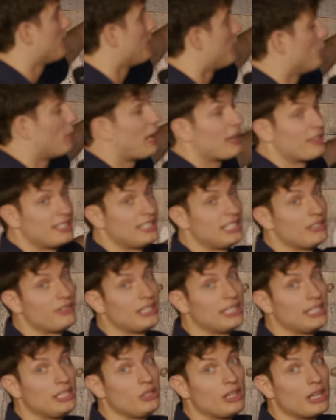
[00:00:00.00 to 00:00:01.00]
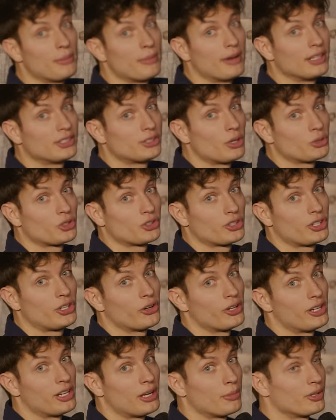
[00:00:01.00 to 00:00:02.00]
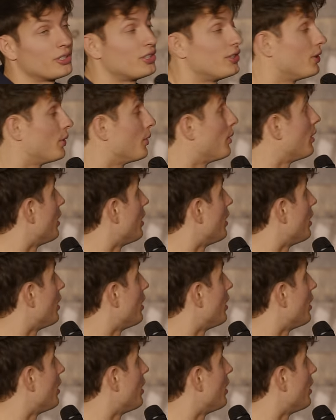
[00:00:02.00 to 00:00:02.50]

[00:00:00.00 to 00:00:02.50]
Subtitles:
If you guys buy the DVD, you can get my social security number too.